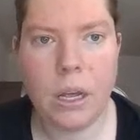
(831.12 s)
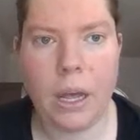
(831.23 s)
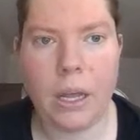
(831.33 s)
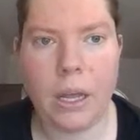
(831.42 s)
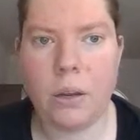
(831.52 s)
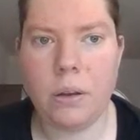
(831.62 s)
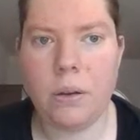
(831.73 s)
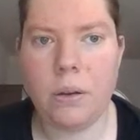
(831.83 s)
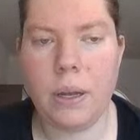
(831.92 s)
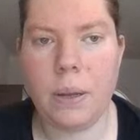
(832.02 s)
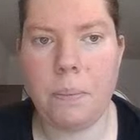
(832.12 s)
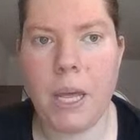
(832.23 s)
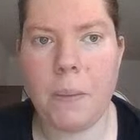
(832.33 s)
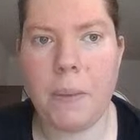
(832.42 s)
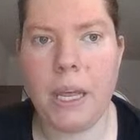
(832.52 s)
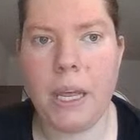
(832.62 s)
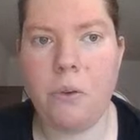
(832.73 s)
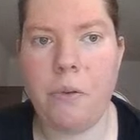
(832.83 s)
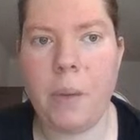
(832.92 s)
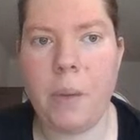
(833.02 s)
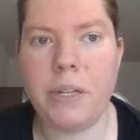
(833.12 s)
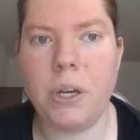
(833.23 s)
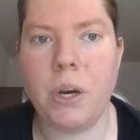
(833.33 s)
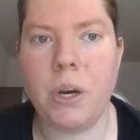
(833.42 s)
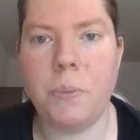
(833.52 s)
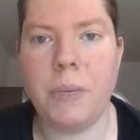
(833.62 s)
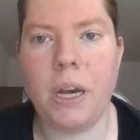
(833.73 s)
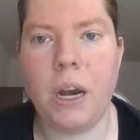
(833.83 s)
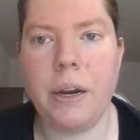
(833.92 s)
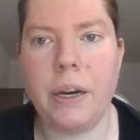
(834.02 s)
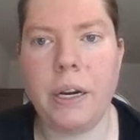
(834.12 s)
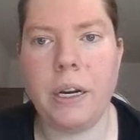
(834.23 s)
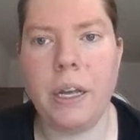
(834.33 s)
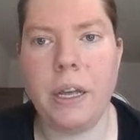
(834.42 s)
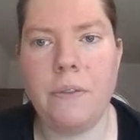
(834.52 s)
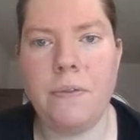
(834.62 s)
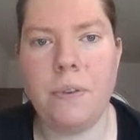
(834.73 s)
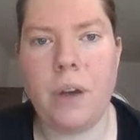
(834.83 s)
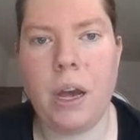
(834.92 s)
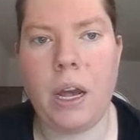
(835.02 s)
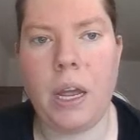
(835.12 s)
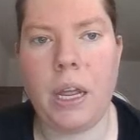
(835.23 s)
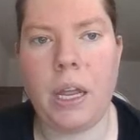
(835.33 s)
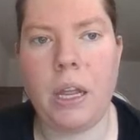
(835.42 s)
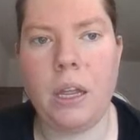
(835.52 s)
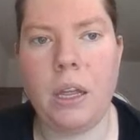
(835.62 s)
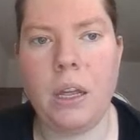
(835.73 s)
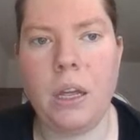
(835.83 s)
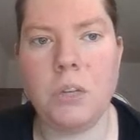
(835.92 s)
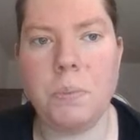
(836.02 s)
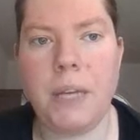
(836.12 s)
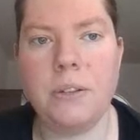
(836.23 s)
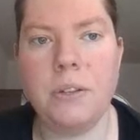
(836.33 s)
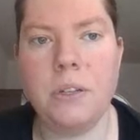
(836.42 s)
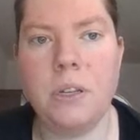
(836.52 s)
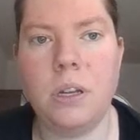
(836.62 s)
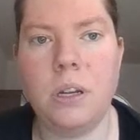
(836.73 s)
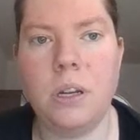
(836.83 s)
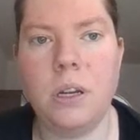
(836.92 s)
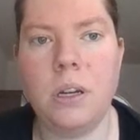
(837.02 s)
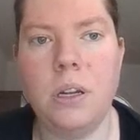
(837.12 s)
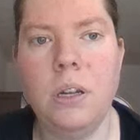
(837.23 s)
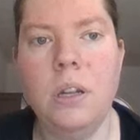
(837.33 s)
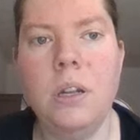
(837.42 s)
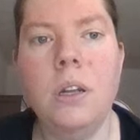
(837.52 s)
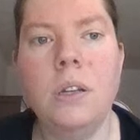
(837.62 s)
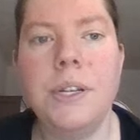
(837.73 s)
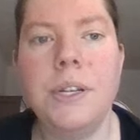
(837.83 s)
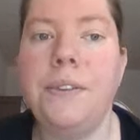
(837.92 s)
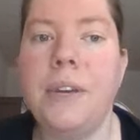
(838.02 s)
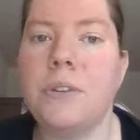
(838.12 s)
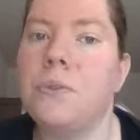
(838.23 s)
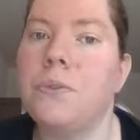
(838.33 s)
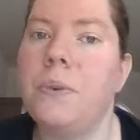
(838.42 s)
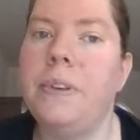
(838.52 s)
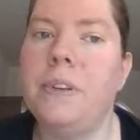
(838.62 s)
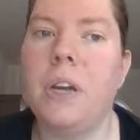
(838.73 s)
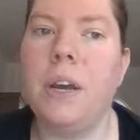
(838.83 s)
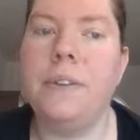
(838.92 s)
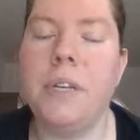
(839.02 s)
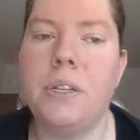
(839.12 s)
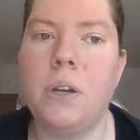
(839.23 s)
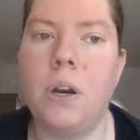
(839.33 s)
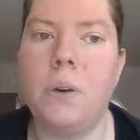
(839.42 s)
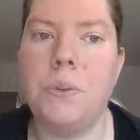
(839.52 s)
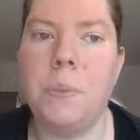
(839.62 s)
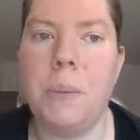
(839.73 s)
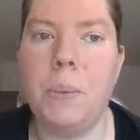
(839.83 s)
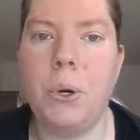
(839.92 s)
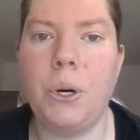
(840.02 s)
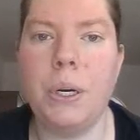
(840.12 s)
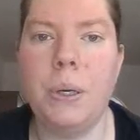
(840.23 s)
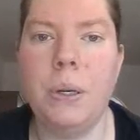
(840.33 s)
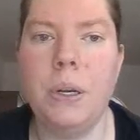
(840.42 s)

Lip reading: And maybe in November it's going to be higher if I expect the city tax of 2019 is going to be more.